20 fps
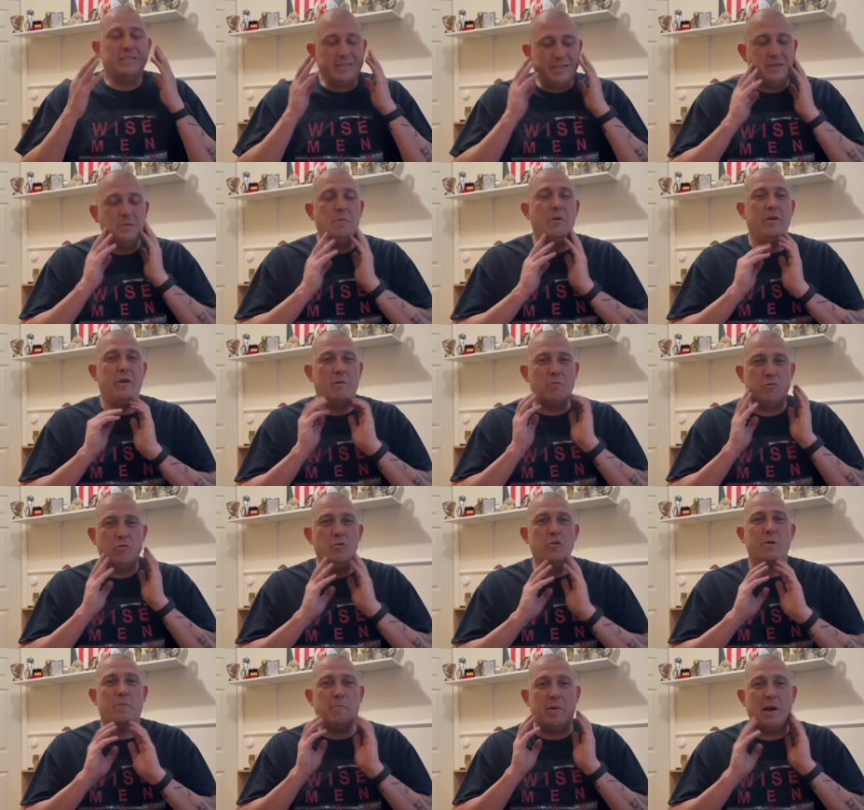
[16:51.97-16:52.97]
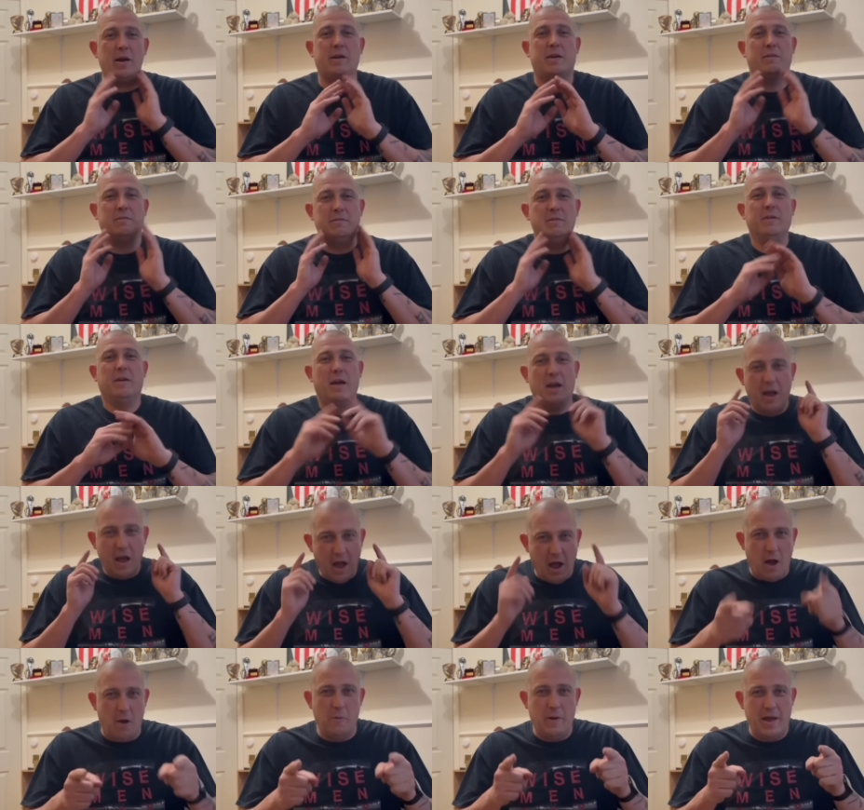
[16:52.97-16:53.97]
Don't worry, I'm growing up back.
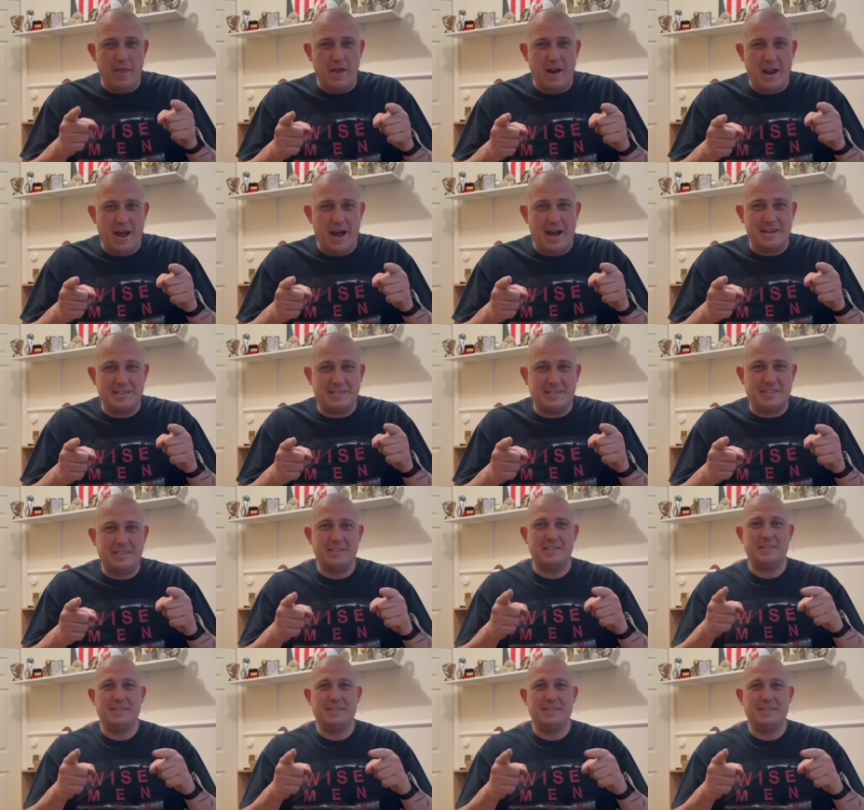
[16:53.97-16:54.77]
How are the lads?